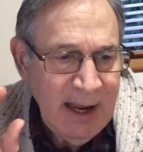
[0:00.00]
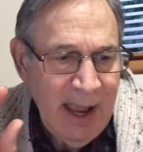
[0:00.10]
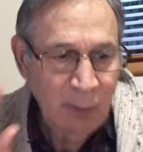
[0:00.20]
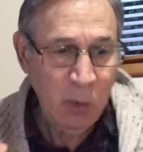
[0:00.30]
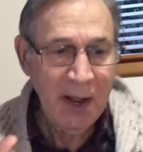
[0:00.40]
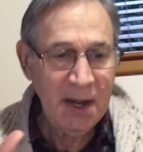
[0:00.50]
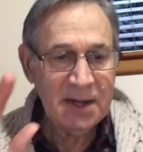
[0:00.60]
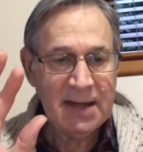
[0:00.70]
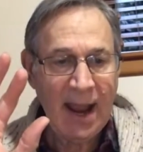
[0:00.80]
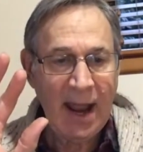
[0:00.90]
And when it
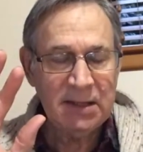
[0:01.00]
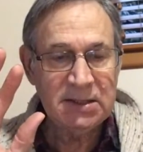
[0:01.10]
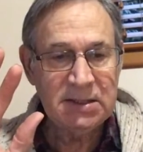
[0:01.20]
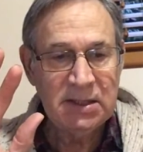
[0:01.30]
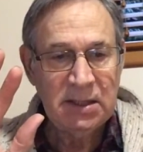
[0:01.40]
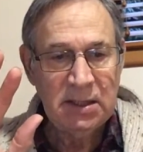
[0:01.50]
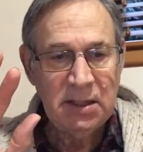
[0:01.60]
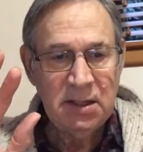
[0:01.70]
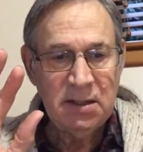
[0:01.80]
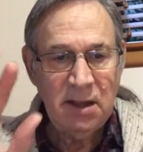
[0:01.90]
attacks,
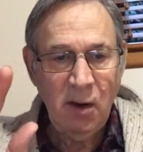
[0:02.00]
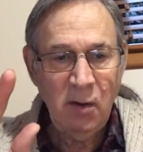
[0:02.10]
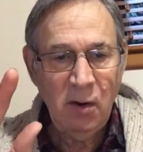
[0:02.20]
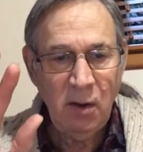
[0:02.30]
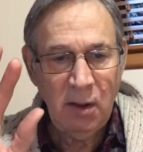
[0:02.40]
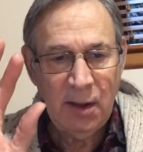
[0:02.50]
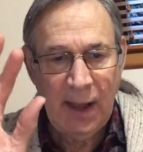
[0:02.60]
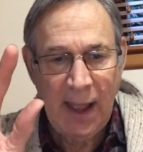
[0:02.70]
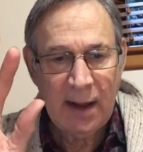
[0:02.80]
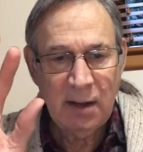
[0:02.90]
the alcoholic,
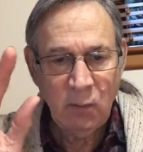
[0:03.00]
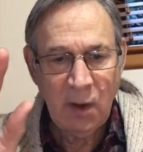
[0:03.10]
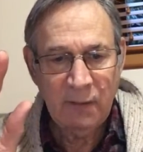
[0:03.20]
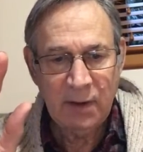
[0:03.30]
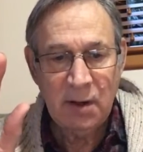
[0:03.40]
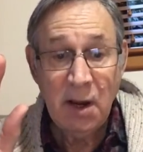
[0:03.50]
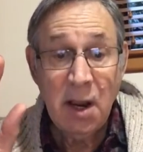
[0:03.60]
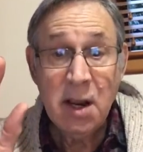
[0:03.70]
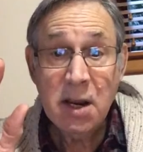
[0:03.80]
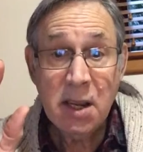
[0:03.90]
addict, whatever,
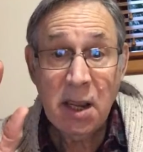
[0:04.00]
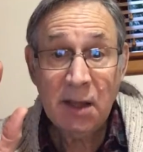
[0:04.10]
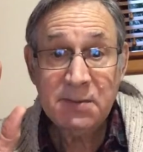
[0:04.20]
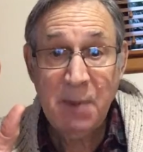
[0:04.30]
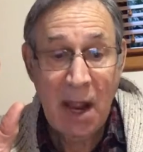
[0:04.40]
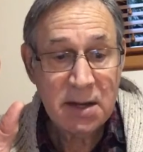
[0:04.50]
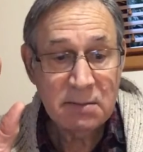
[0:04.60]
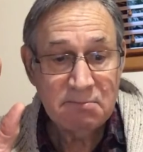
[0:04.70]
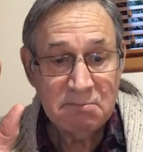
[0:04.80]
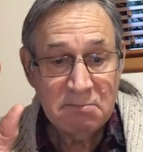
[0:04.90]
kicks butt.
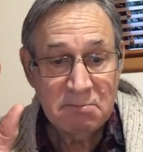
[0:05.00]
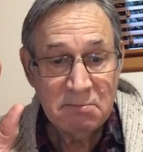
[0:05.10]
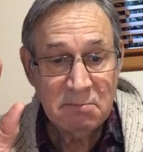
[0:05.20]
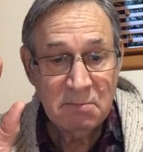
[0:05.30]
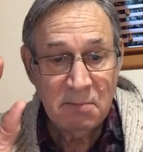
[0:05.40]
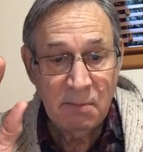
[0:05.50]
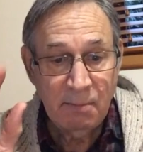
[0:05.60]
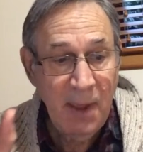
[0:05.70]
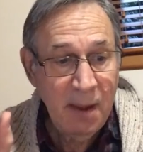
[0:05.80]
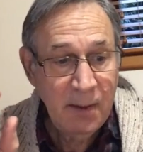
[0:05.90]

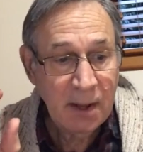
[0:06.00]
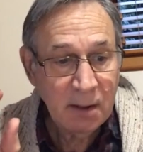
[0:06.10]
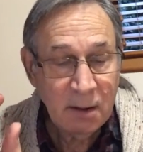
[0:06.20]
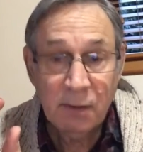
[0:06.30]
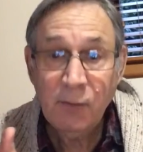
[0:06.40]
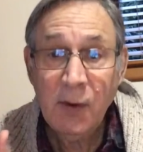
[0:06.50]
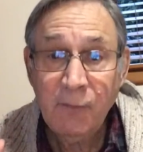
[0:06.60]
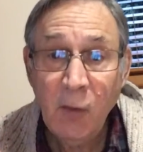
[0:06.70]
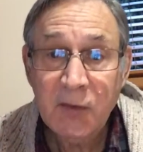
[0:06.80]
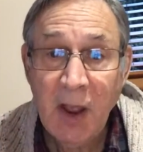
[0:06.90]
Maybe 3 or
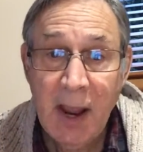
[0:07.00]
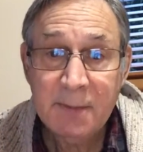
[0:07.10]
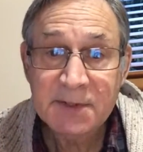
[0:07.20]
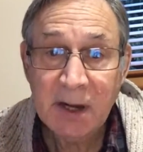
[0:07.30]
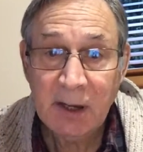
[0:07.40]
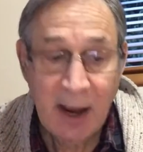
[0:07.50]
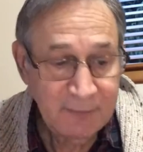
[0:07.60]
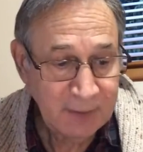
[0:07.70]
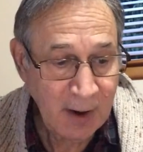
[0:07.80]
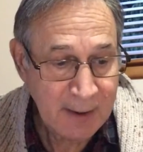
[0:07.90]
4 times in a
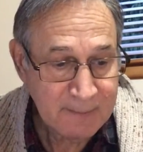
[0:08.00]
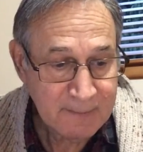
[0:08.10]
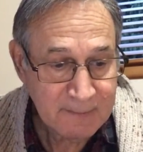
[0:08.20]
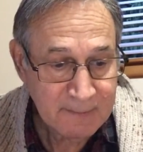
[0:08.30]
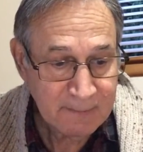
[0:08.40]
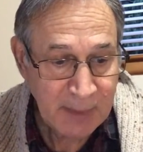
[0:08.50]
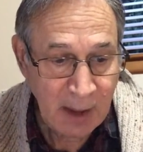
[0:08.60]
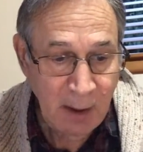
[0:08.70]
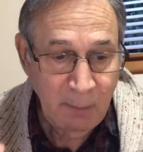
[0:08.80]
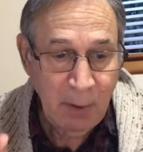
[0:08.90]
lifetime.
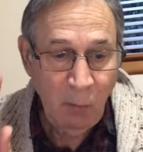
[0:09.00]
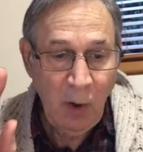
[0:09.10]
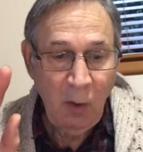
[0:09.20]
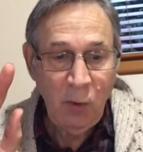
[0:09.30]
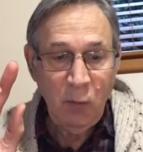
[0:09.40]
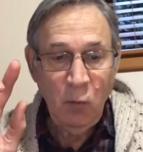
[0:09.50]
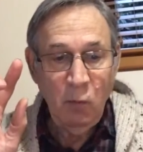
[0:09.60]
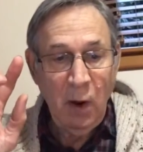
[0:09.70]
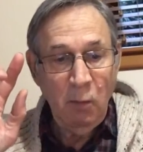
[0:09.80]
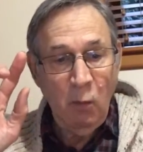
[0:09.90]
But while
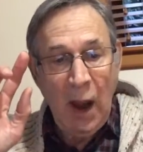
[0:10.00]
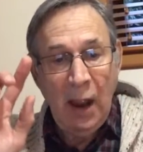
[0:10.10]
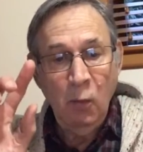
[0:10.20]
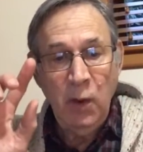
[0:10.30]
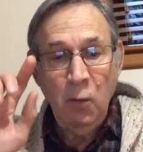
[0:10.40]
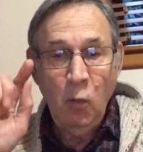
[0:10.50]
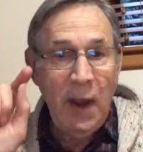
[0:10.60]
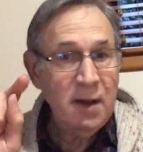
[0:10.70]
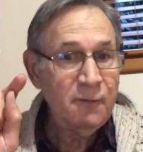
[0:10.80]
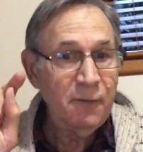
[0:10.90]
we
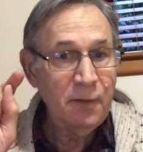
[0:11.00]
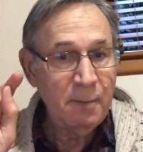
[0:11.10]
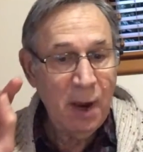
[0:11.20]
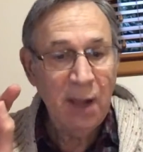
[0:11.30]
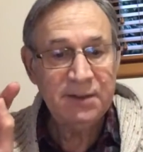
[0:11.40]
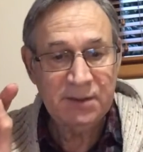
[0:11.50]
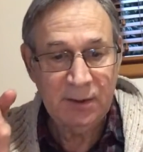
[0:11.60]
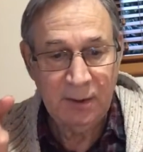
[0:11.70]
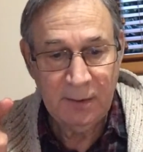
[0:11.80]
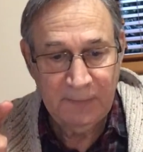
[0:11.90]
wait for the
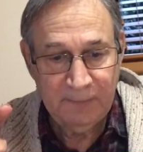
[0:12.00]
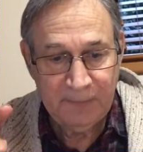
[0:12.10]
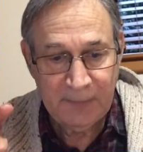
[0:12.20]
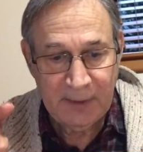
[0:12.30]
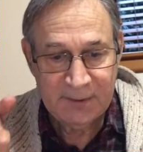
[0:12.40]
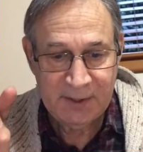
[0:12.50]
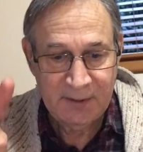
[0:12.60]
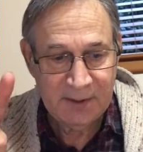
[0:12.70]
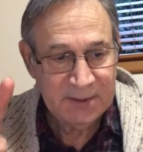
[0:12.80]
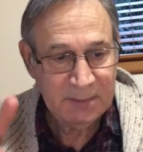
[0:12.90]
monster,
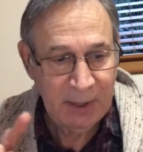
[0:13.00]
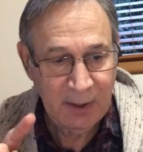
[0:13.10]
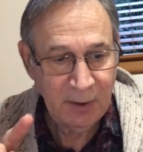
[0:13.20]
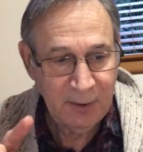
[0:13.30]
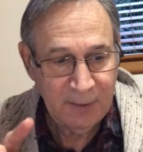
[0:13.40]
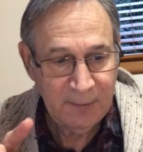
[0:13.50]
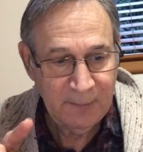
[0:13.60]
said this speaker,